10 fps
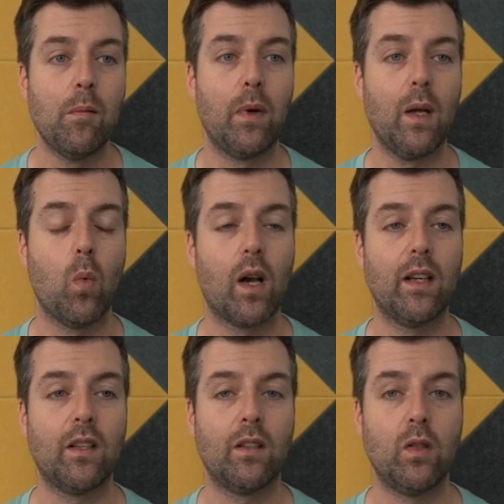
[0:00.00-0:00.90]
But he
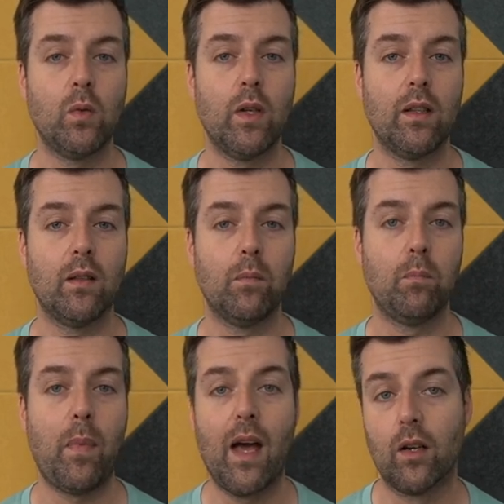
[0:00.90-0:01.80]
wanted to do it
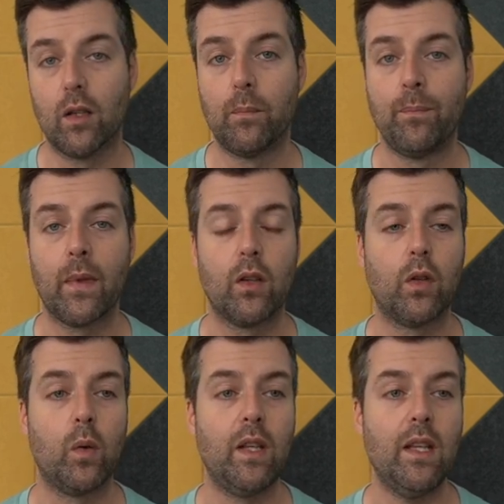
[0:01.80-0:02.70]
better.
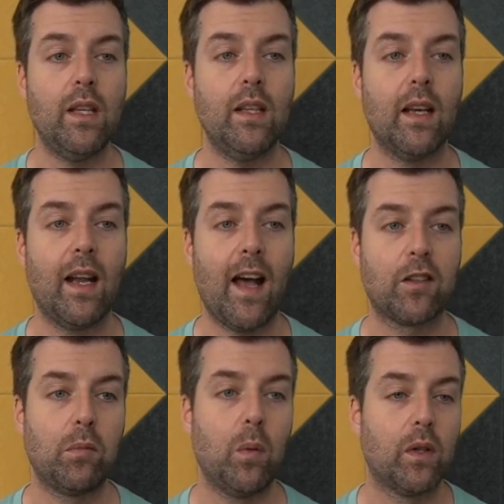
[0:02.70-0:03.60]
So he had
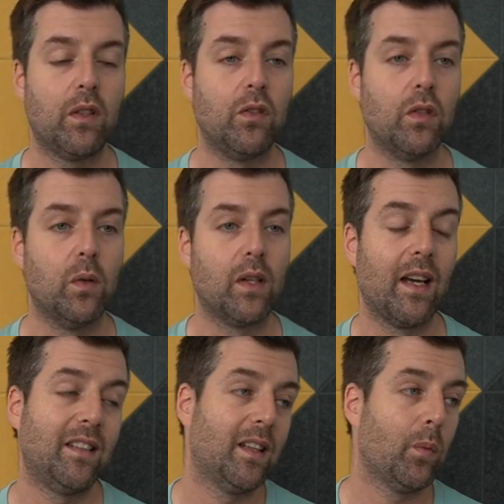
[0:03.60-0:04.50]
asked me what to do, and
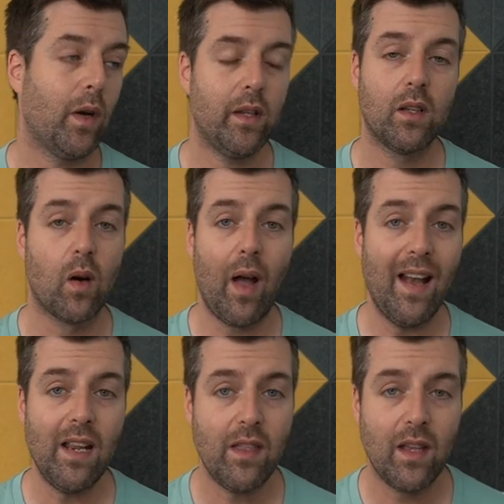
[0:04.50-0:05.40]
I said, well, you know,
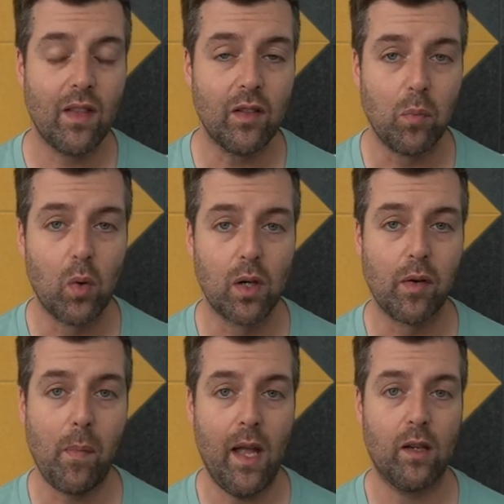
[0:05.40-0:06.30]
anything that's more of
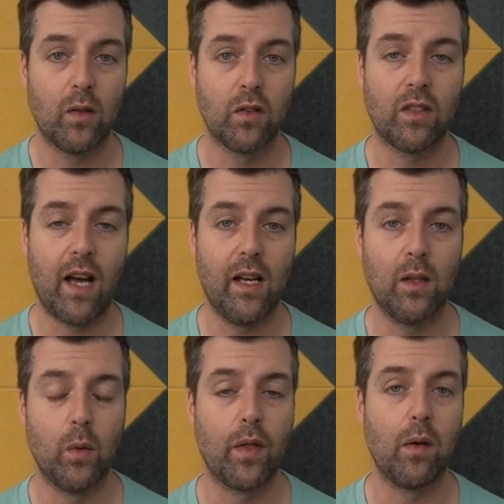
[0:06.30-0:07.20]
a panel
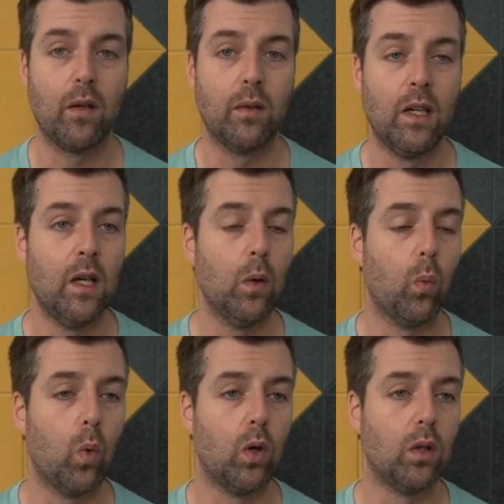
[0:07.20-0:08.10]
style with a
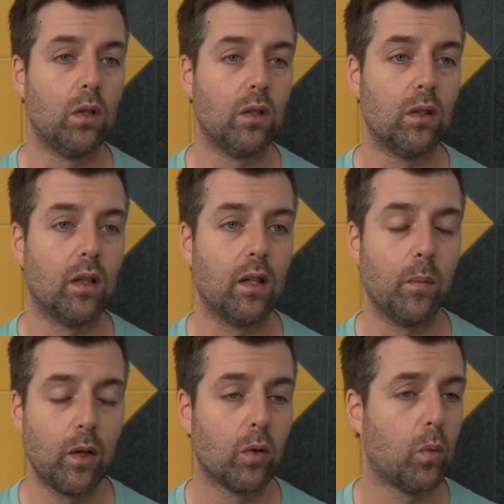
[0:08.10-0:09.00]
wool,
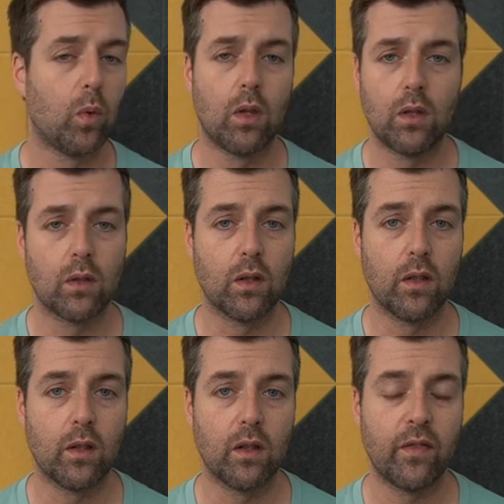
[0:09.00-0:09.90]
mineral wool
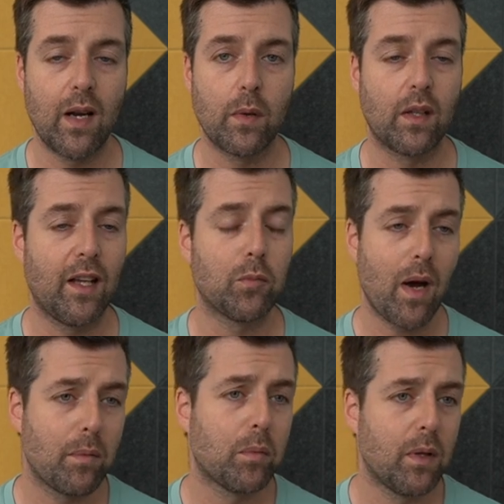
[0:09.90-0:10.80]
or fiberglass
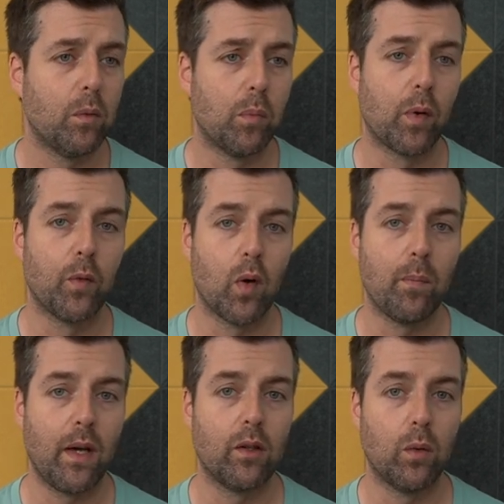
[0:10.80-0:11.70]
probably will perform
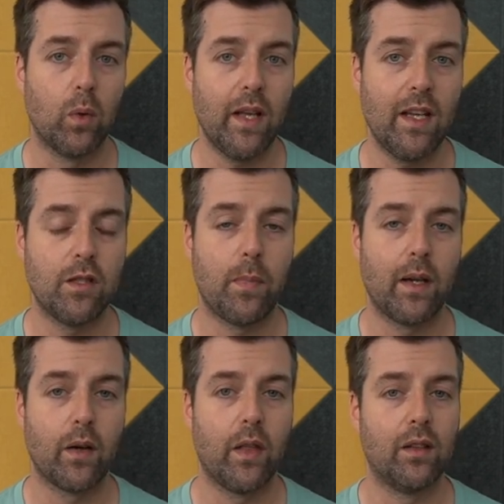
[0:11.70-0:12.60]
better, it will age
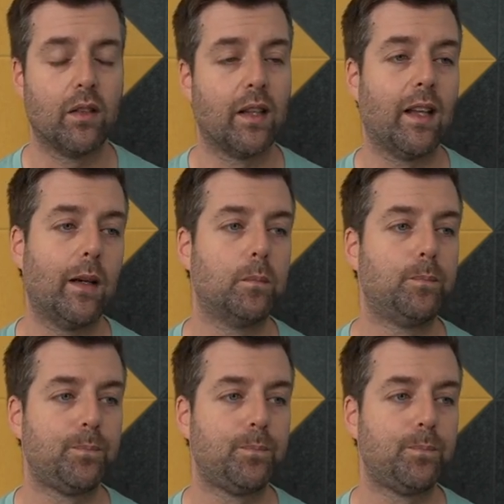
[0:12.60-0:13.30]
better, things like that.